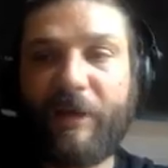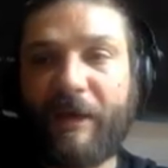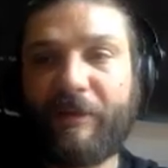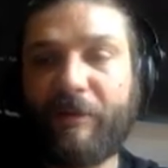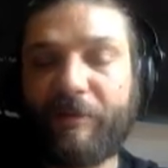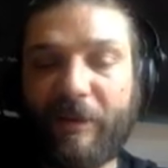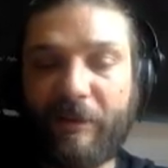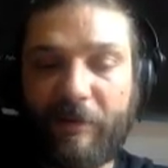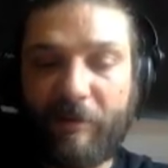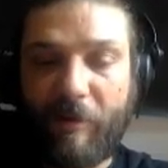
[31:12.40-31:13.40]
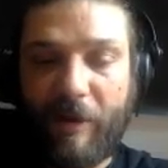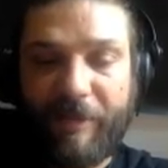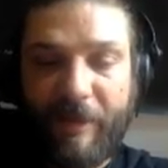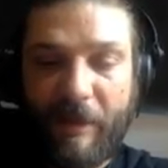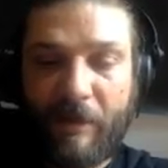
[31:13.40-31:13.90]
check that you're sending the right
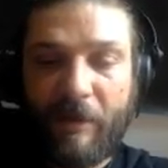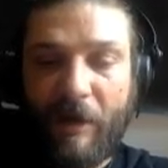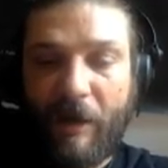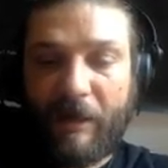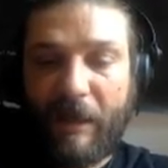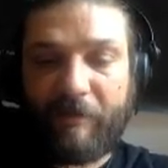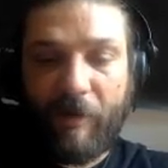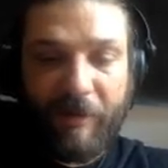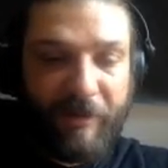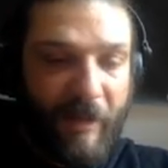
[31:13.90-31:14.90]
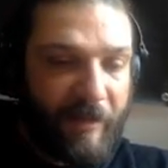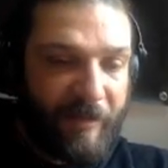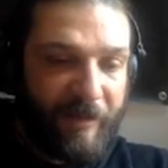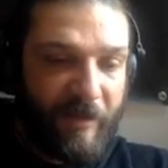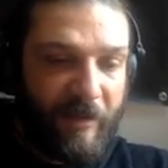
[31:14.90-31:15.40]
thing. Okay, right, so
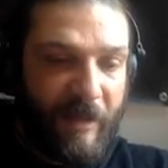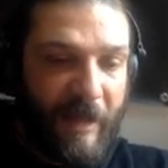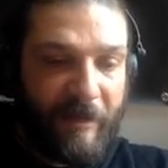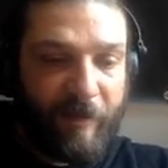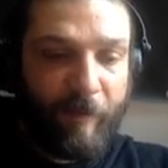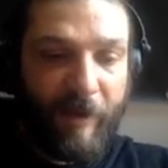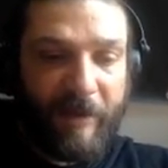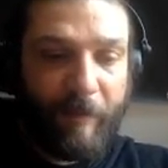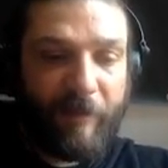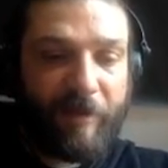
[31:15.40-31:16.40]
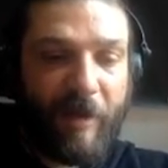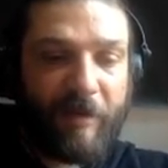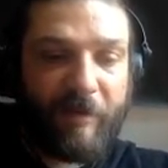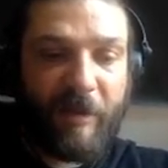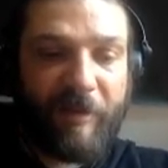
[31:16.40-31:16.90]
that's the end of my
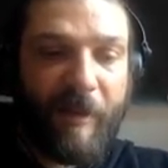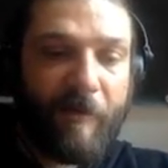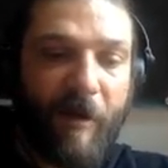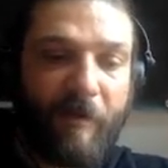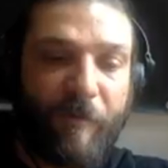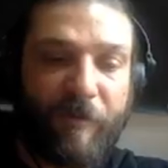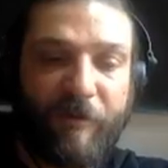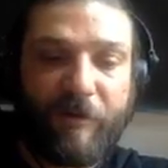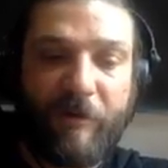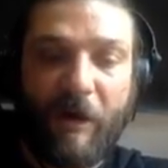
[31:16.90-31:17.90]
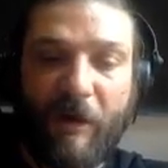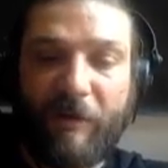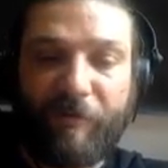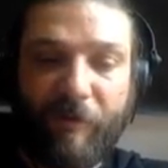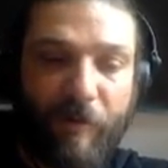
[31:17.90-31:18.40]
demonstration. It's now over to you
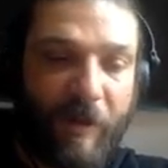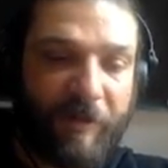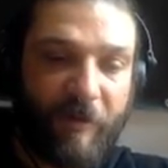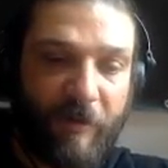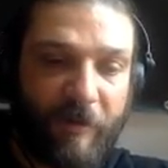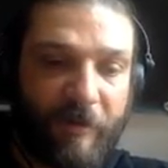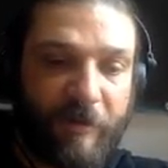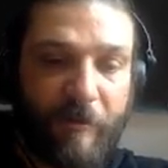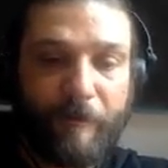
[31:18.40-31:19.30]
guys for questions.